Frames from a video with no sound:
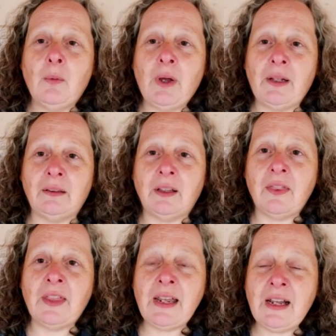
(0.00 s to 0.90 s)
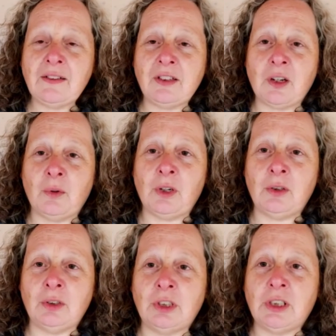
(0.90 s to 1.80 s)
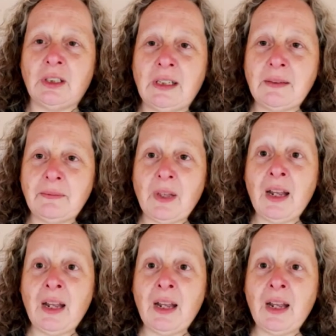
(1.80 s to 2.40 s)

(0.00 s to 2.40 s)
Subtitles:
Well, they had to go on a long journey